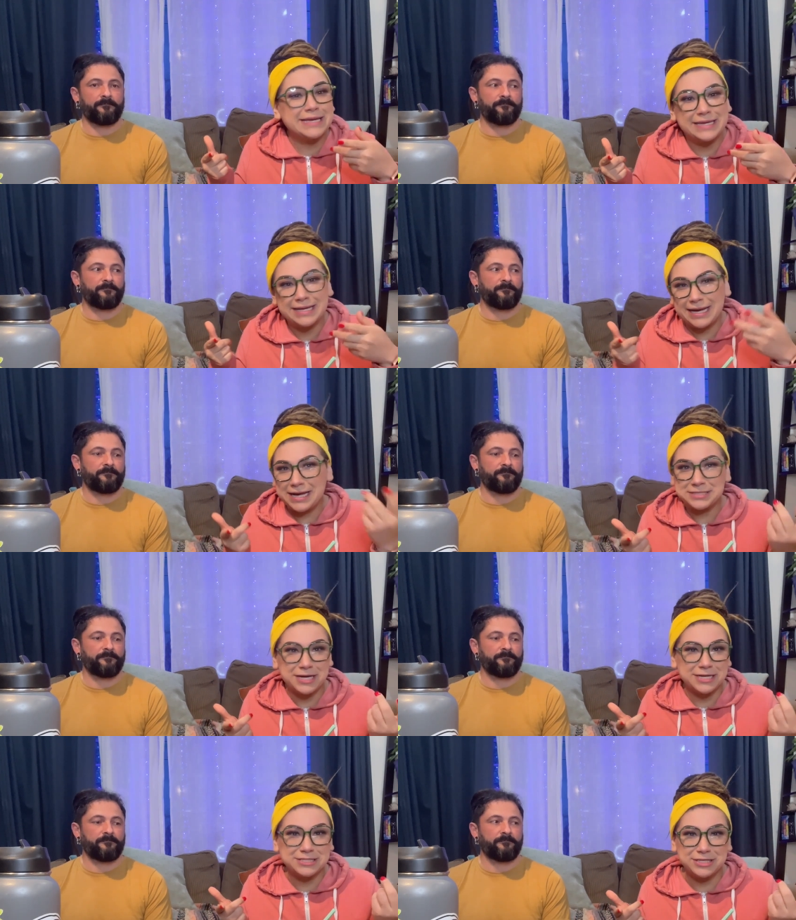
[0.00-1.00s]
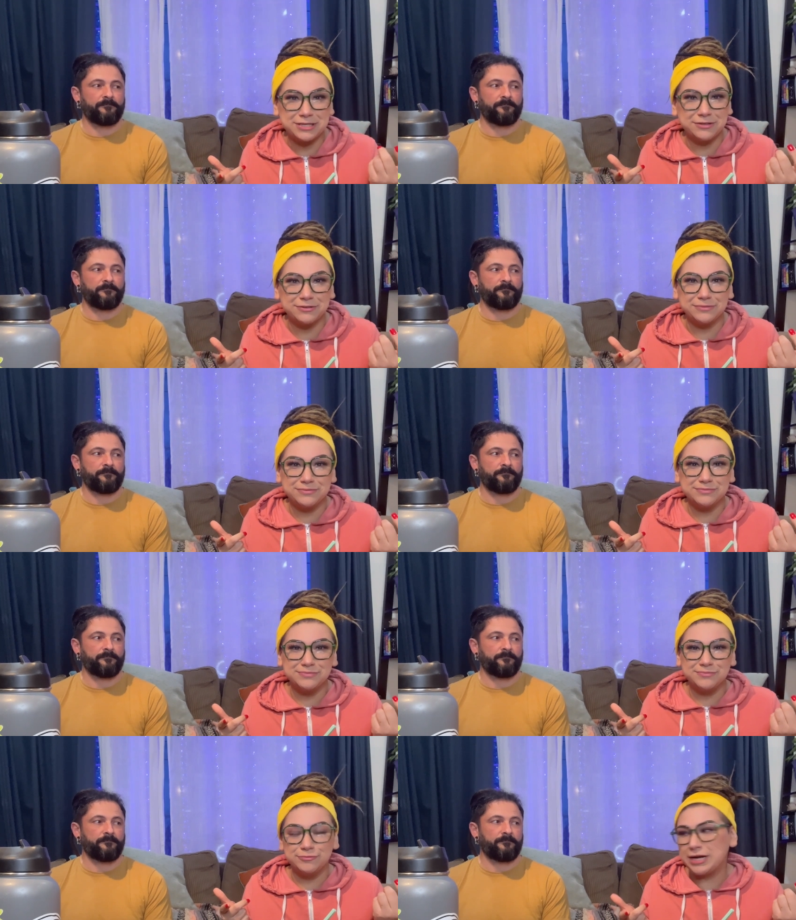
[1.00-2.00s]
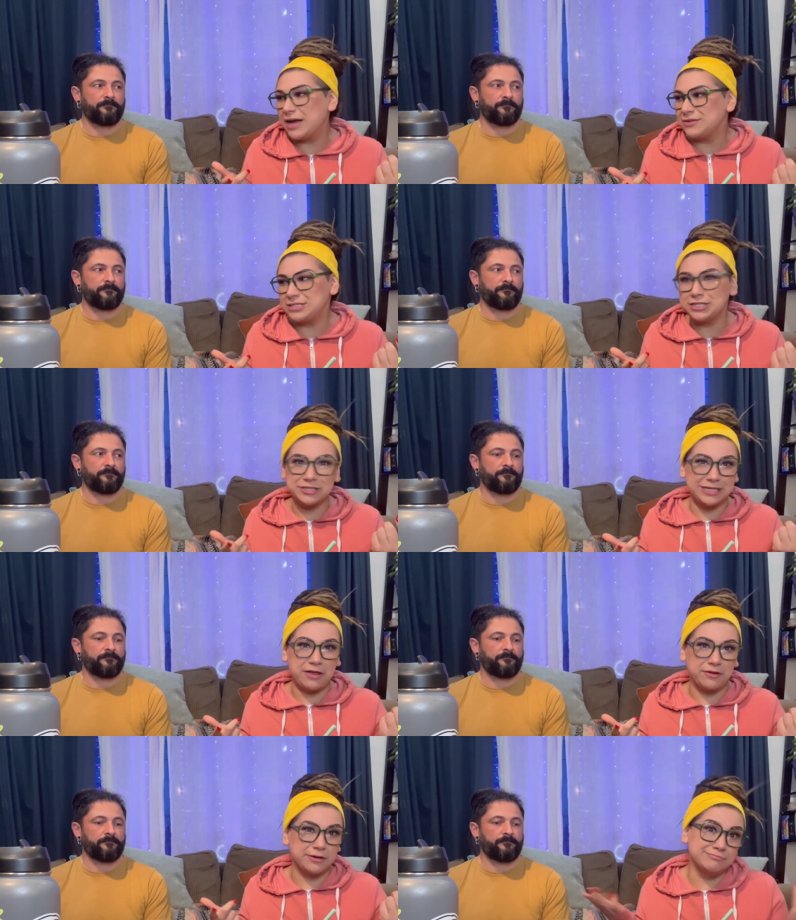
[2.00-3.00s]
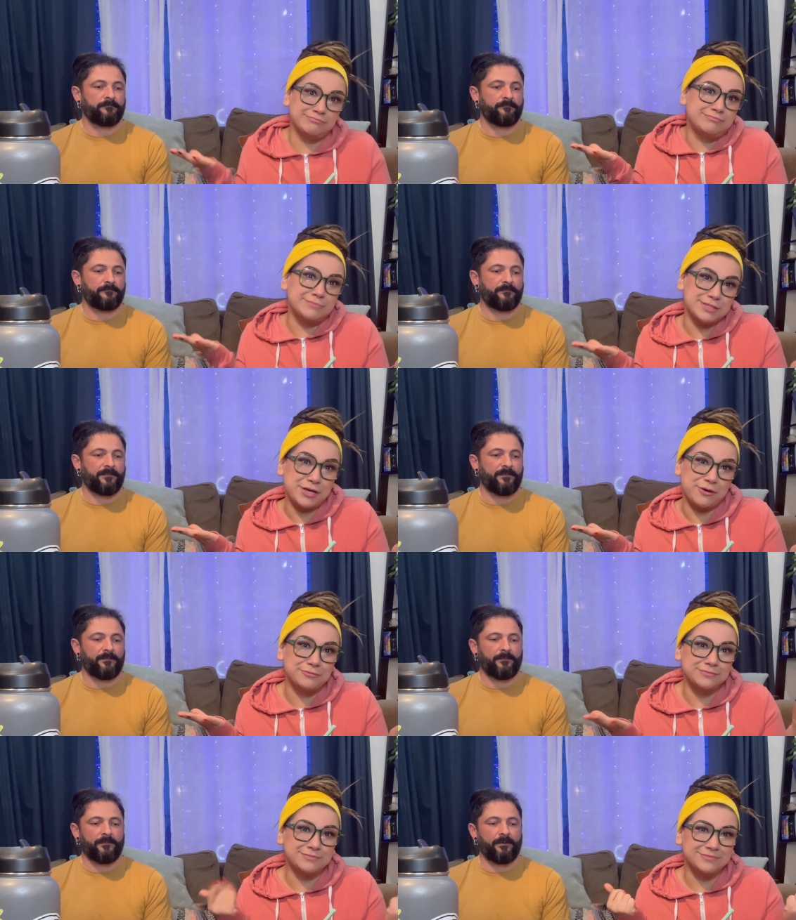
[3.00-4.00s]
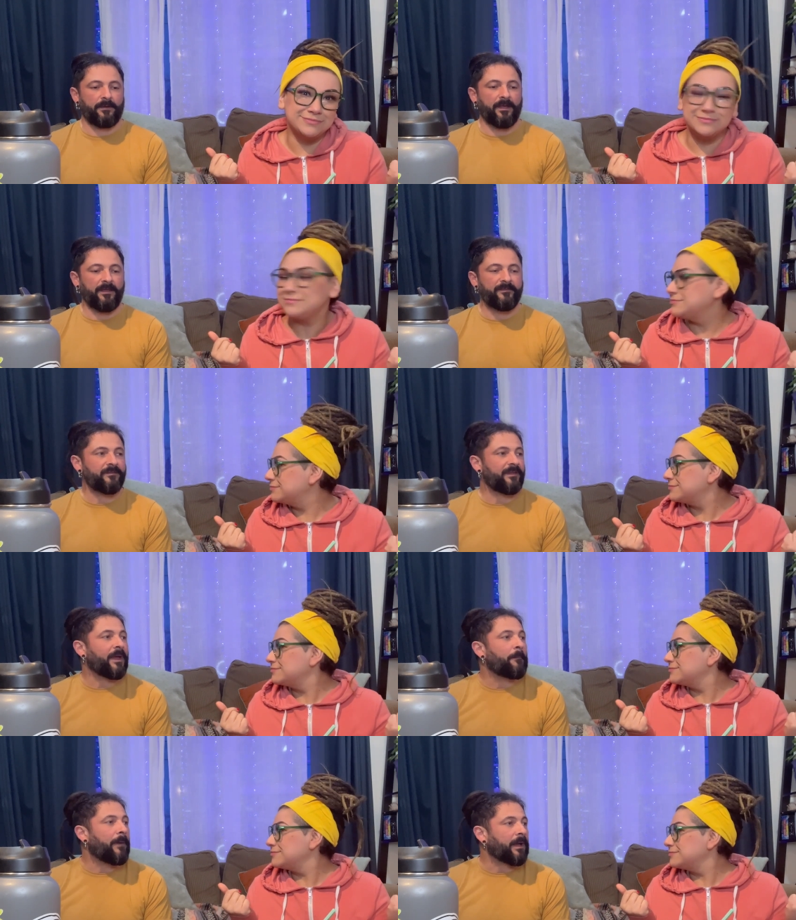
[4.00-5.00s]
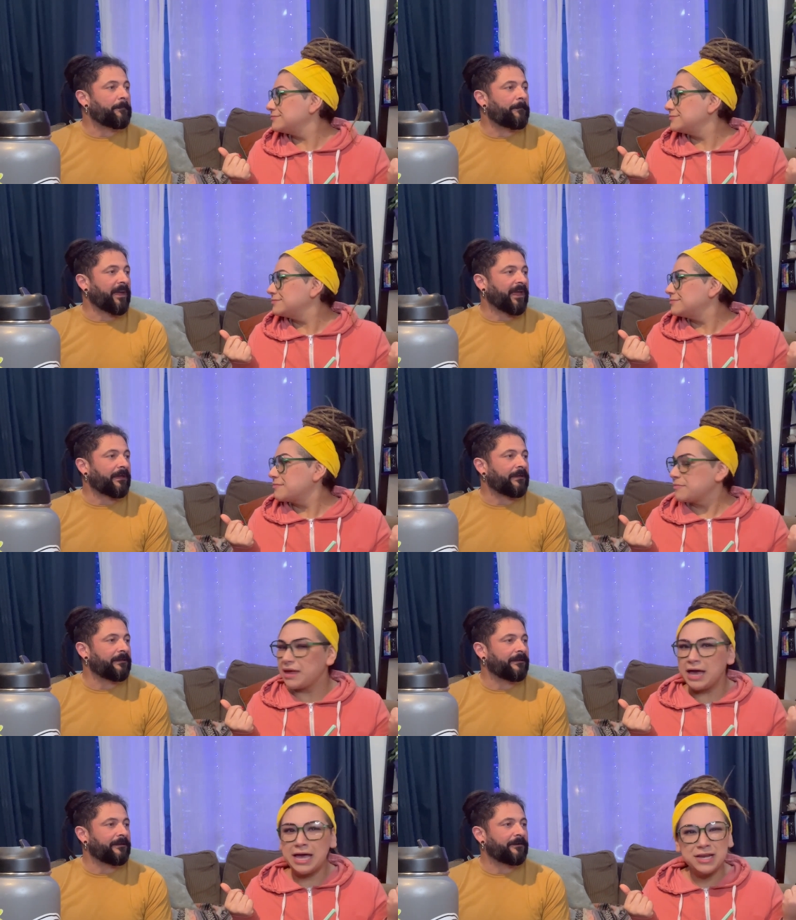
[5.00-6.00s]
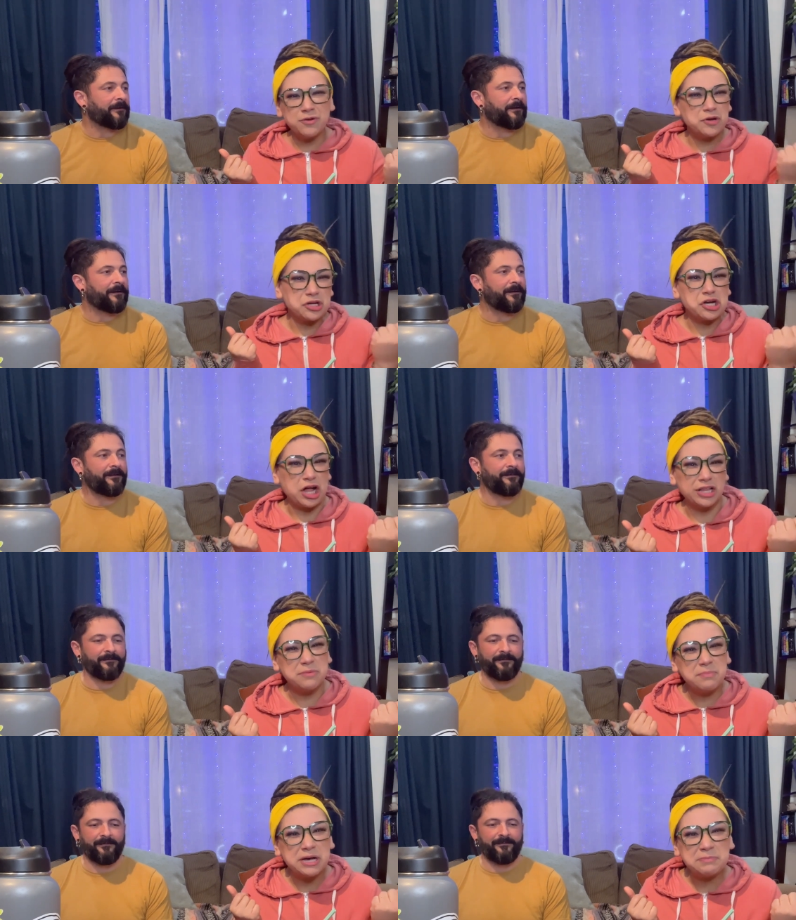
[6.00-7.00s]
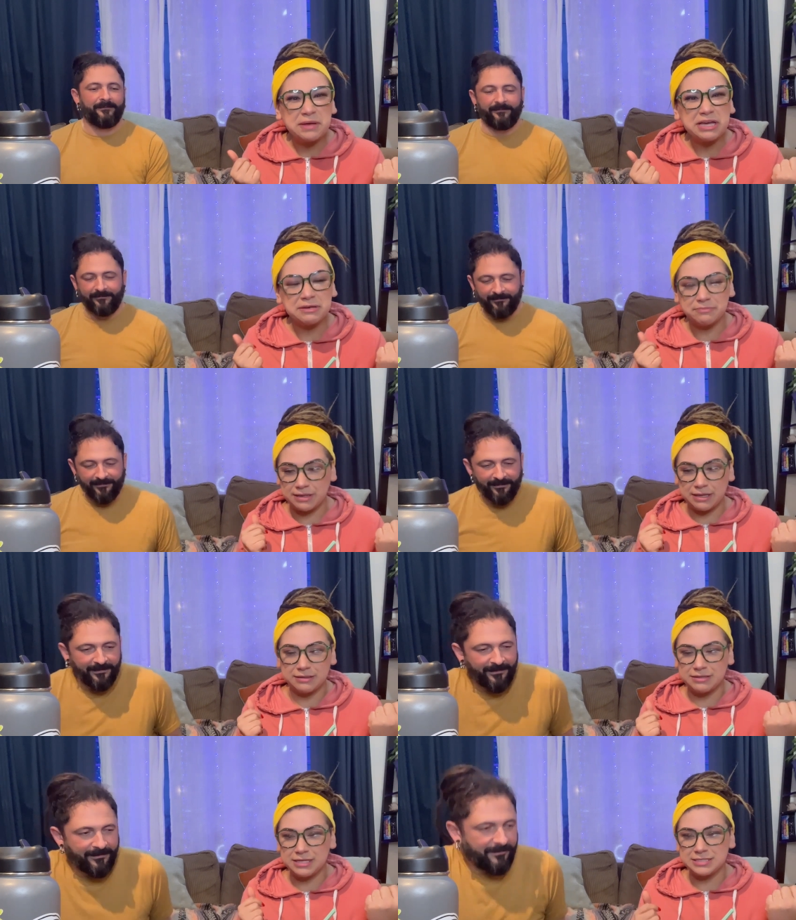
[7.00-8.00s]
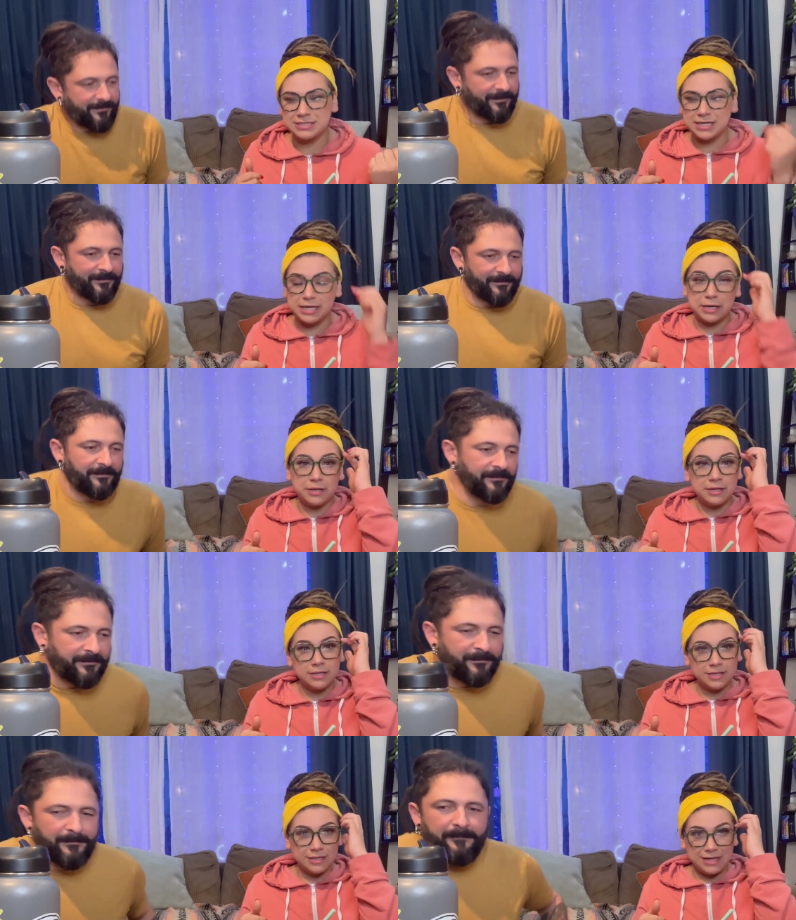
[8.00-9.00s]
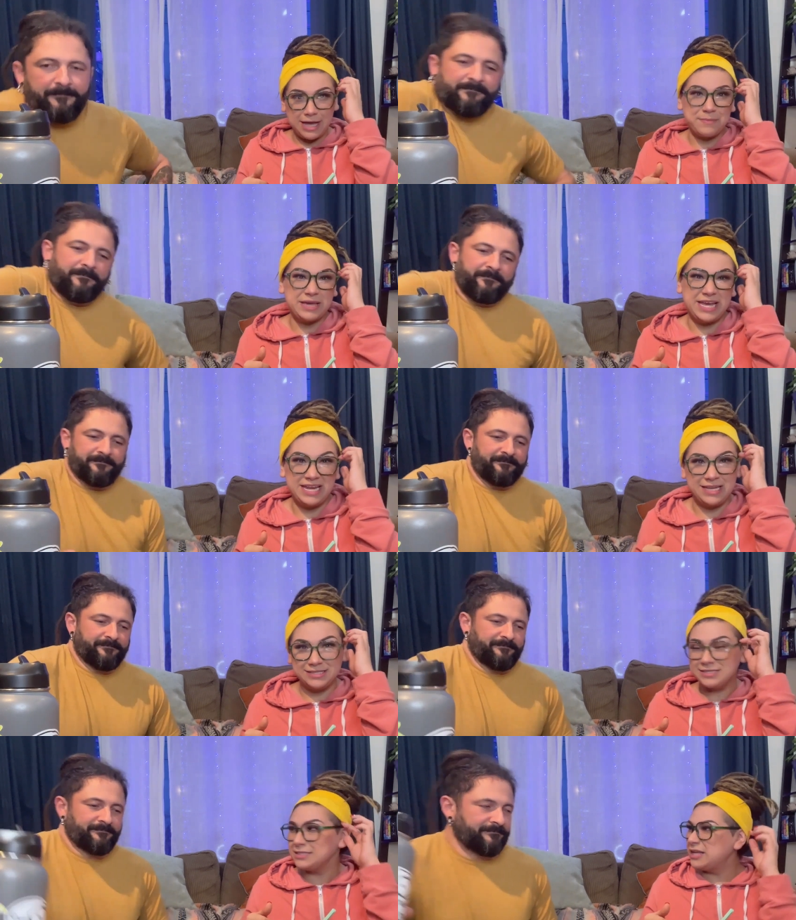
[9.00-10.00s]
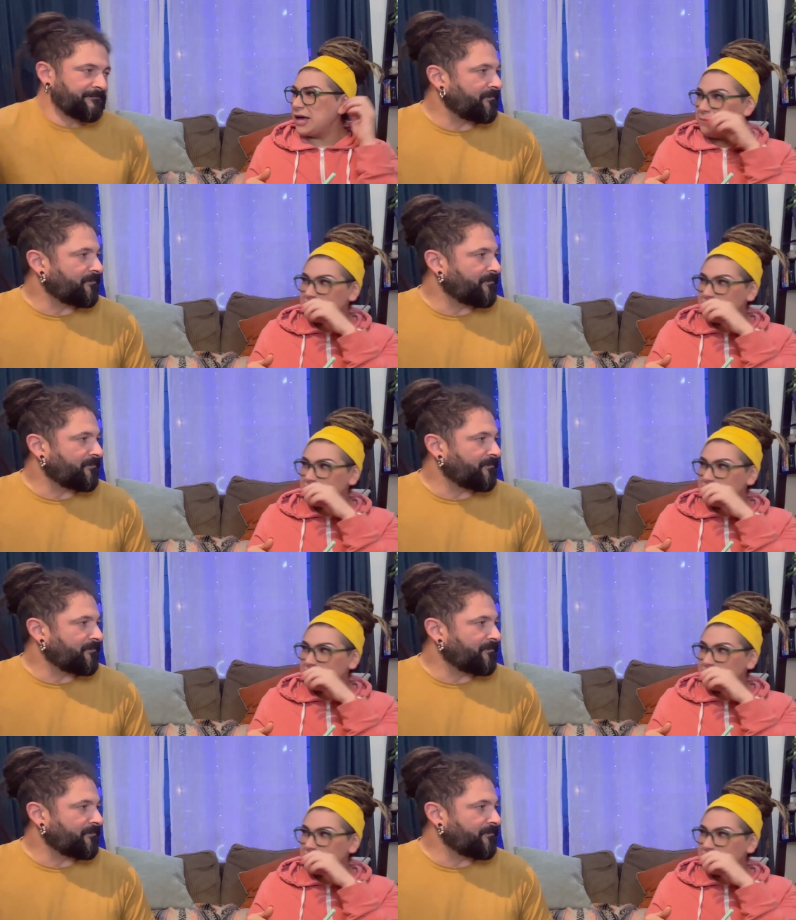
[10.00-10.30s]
Speaker 1: eat, I gotta talk to you we're having dinner together. So.
Speaker 2: Is this like a mukbang?
Speaker 1: I don't want to call it a mukbang, but it's uh, I'm eating I'm